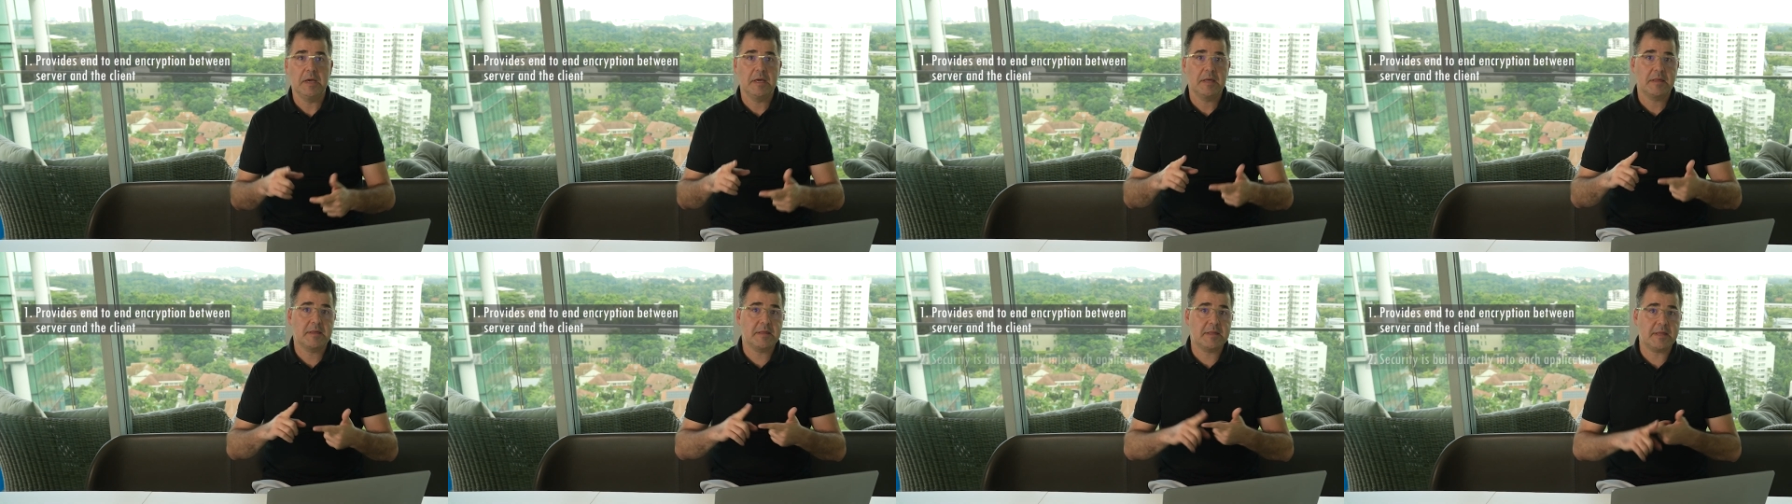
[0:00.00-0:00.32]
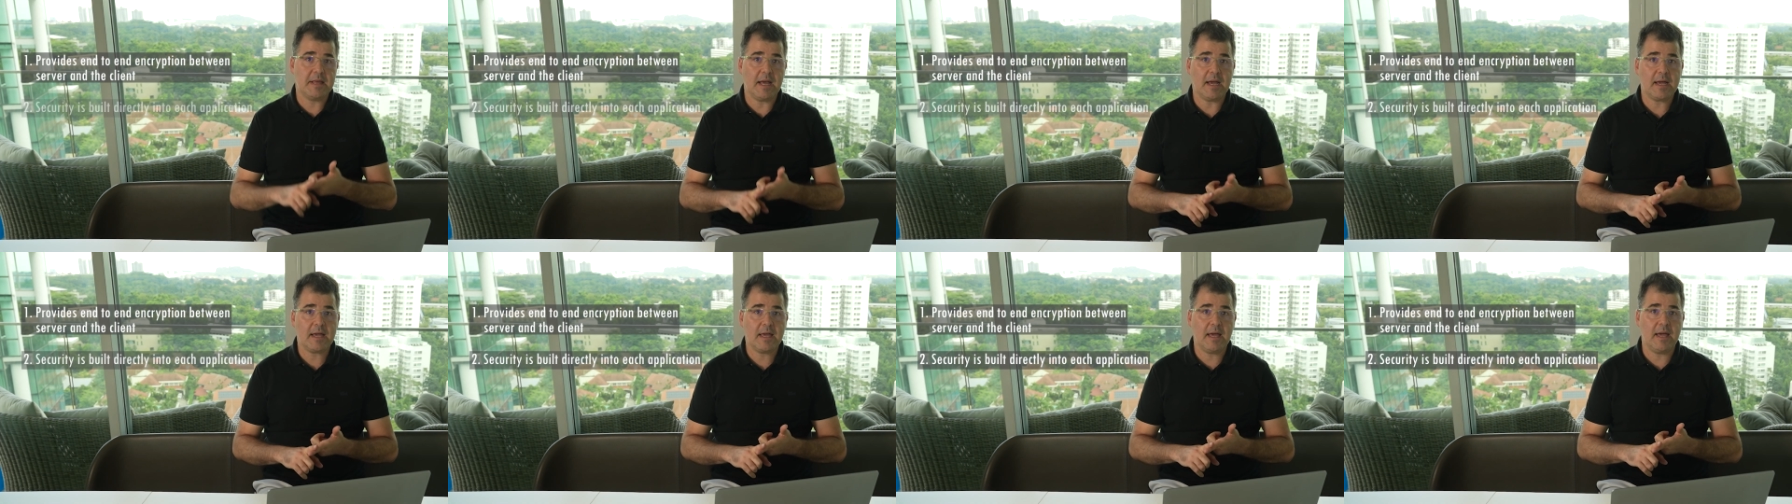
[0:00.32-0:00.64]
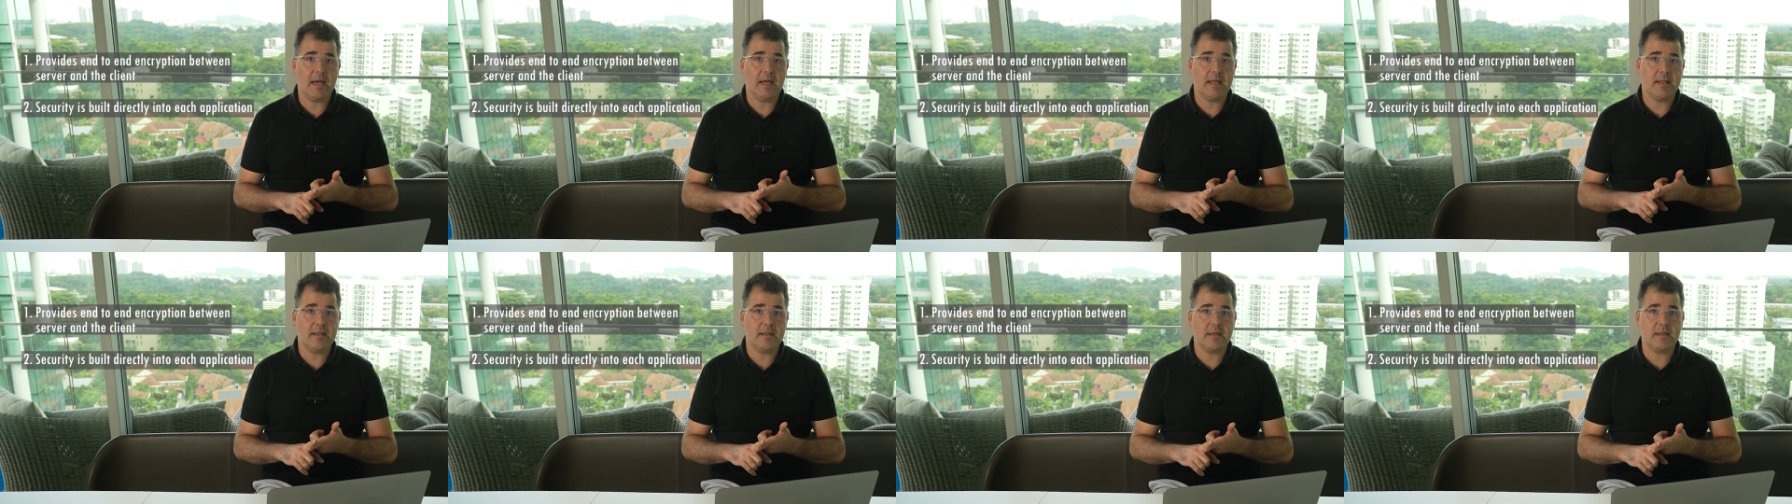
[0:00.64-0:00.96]

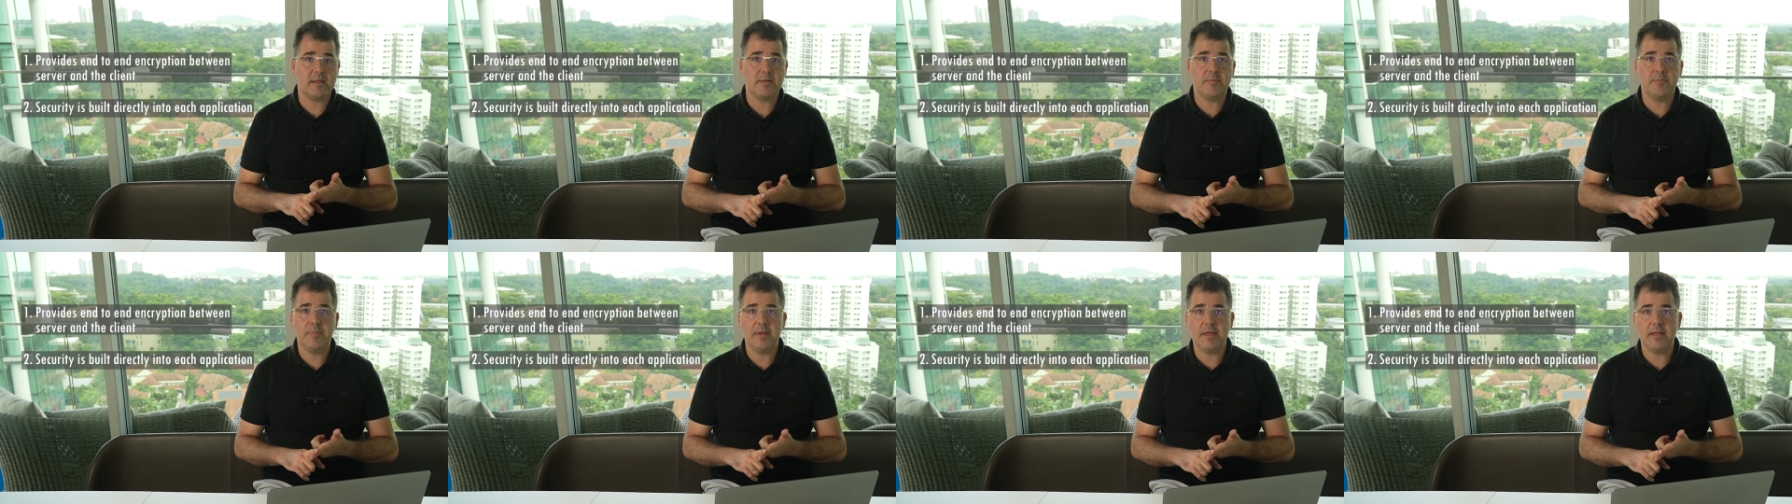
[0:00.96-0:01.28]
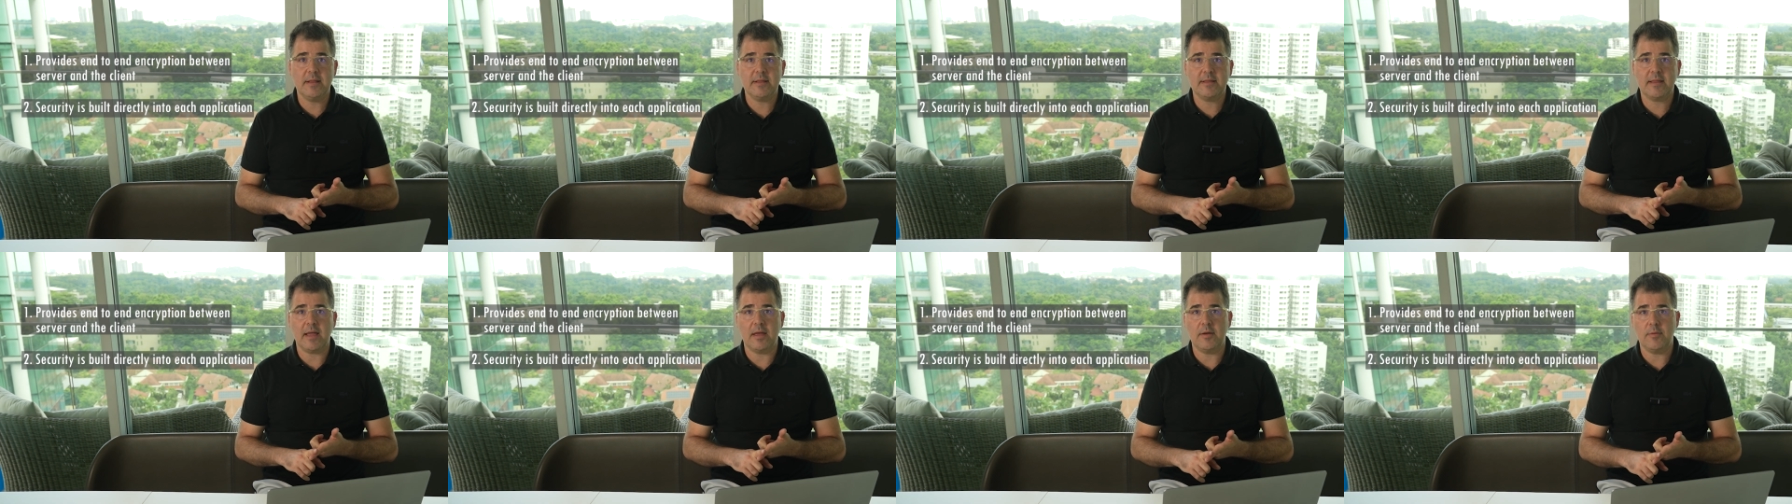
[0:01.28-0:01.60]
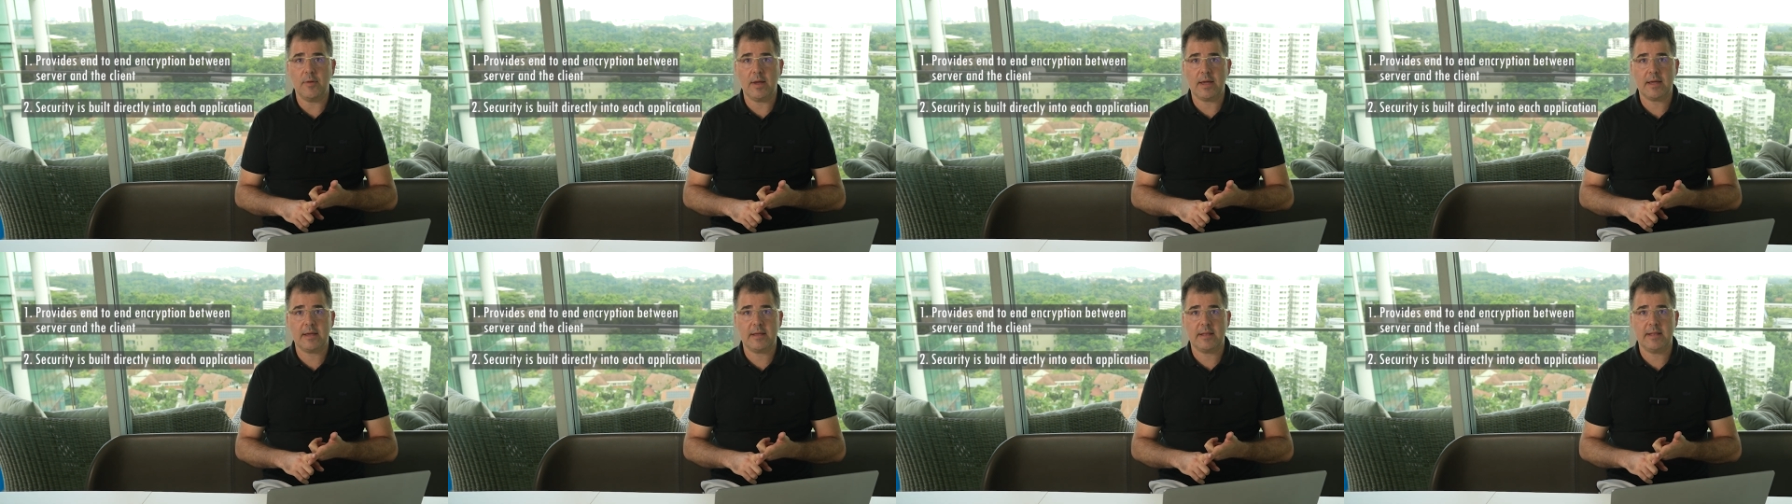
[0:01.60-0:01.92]
Second, it's built
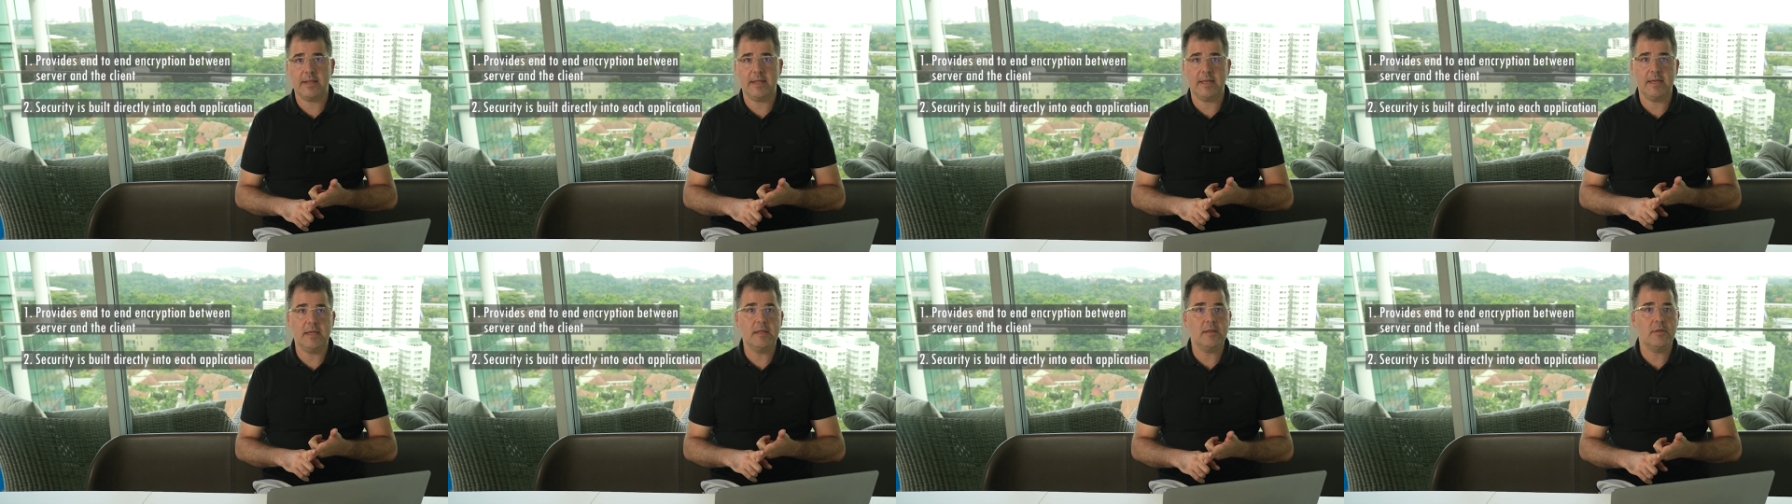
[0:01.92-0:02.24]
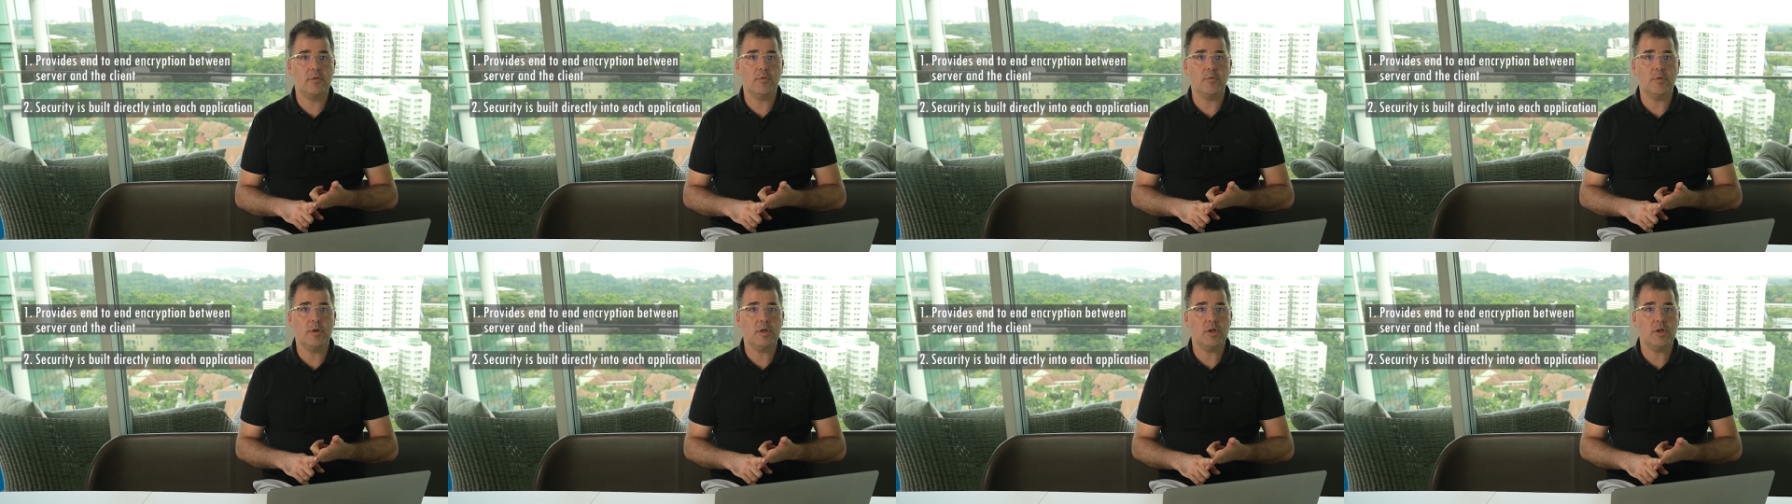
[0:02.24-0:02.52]
directly into